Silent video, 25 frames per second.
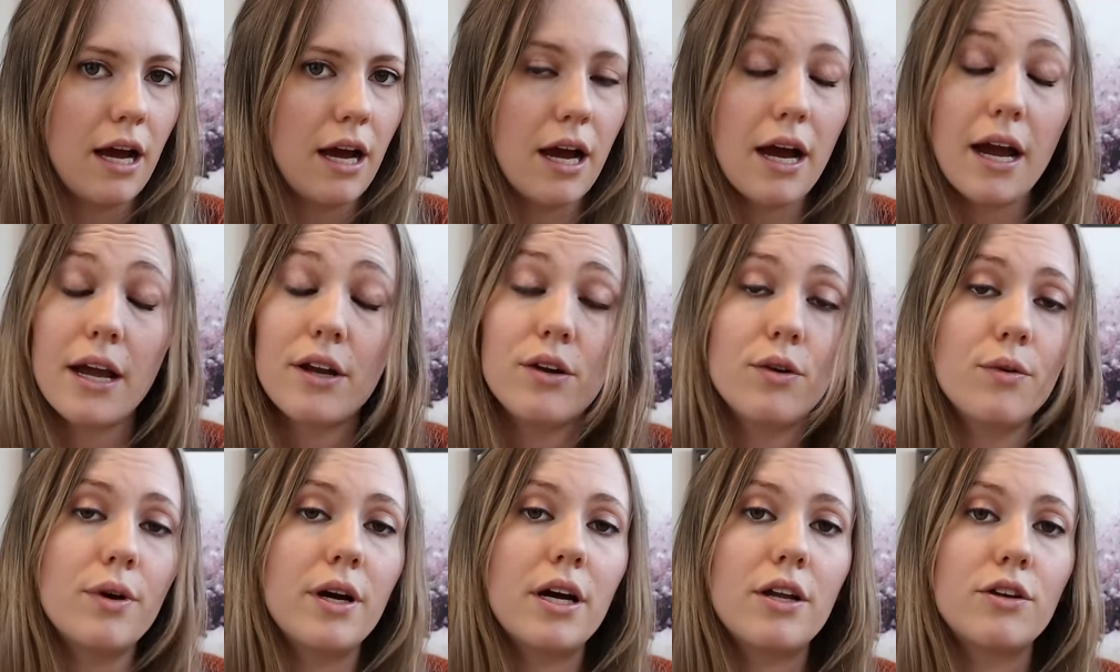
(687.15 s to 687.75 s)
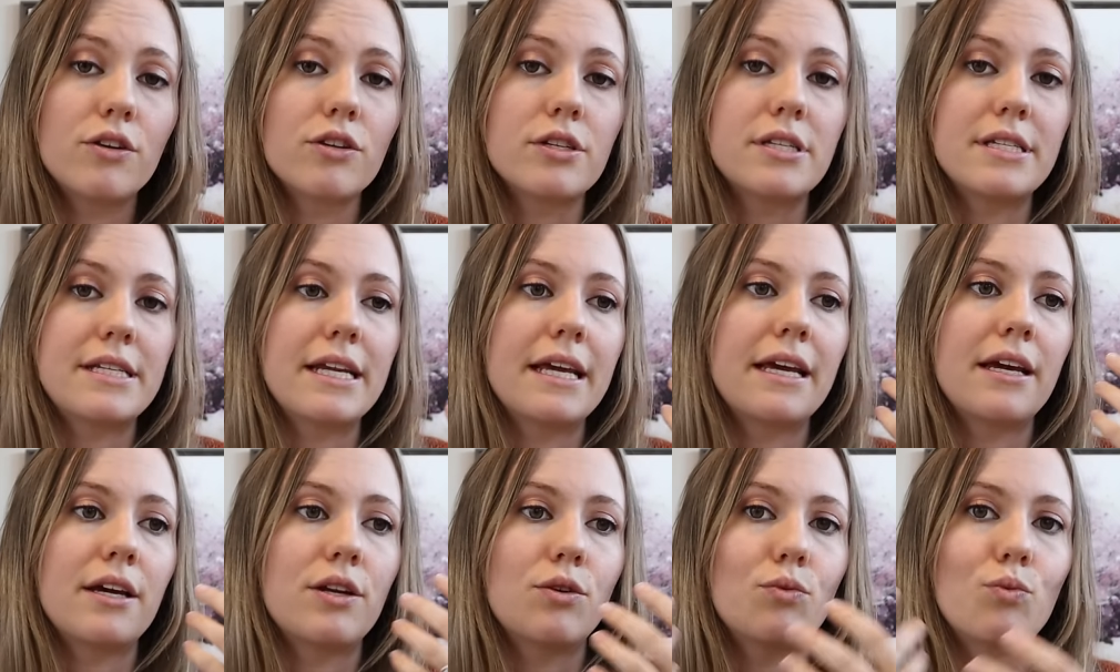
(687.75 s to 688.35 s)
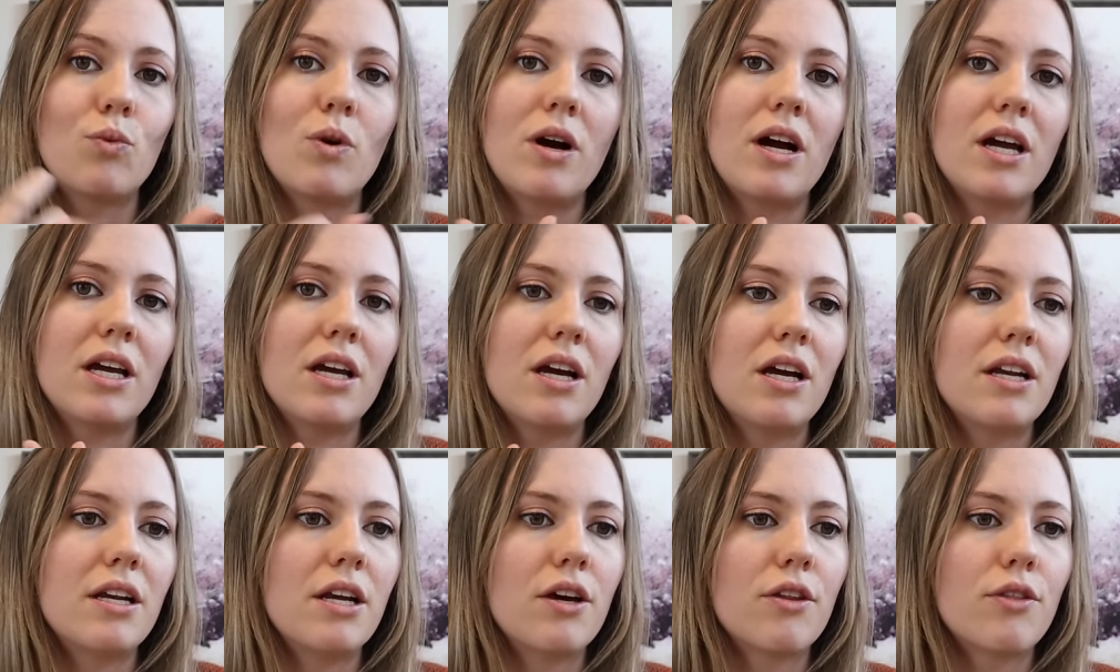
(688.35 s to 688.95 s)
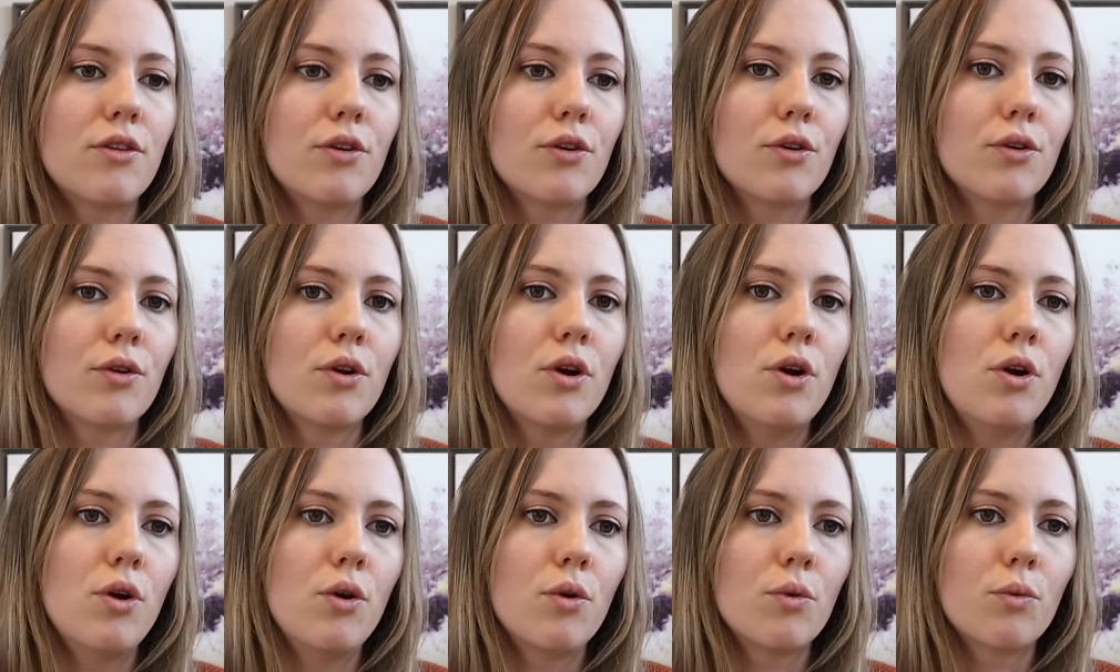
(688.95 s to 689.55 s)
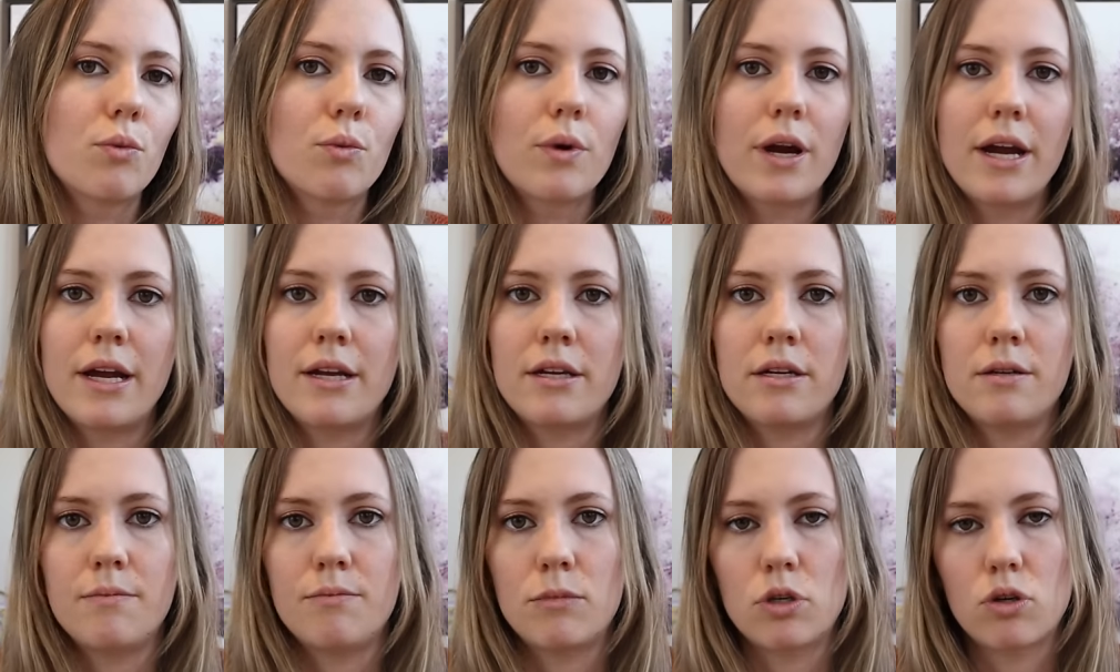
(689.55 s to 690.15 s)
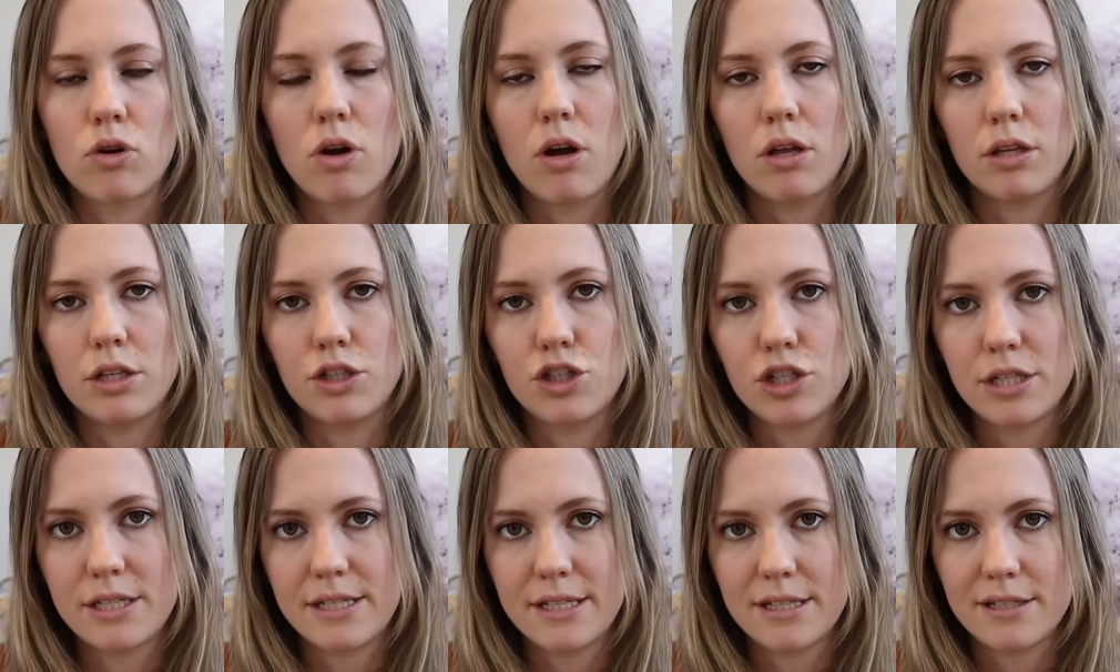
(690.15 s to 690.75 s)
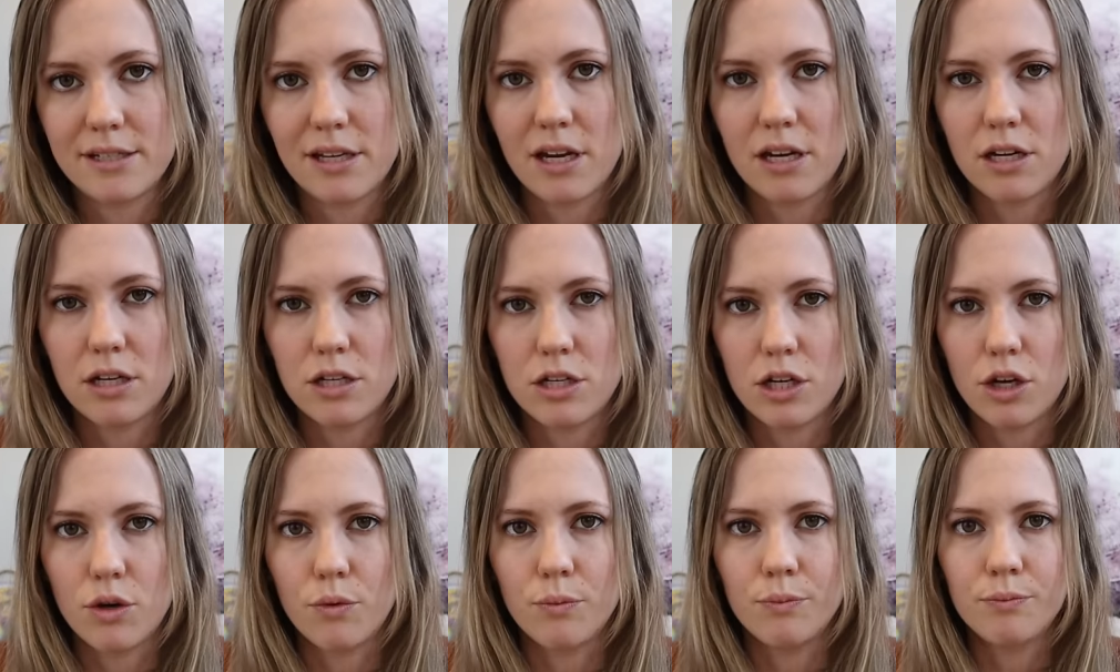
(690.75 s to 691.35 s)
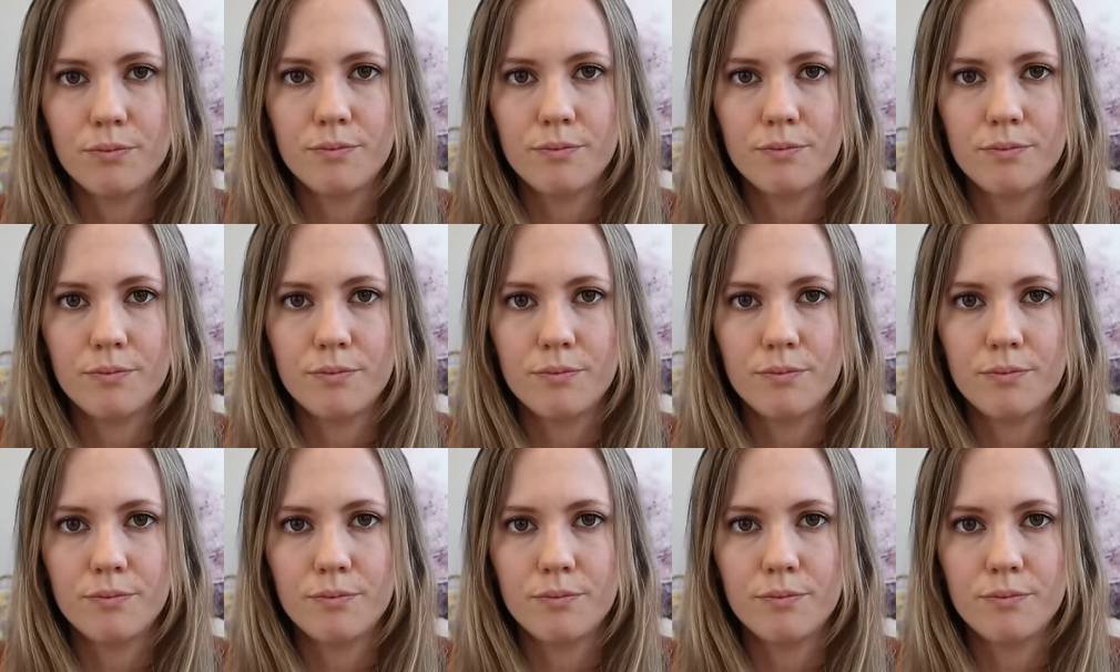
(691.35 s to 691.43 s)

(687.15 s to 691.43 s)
I don't understand what another random neurologist is going to do.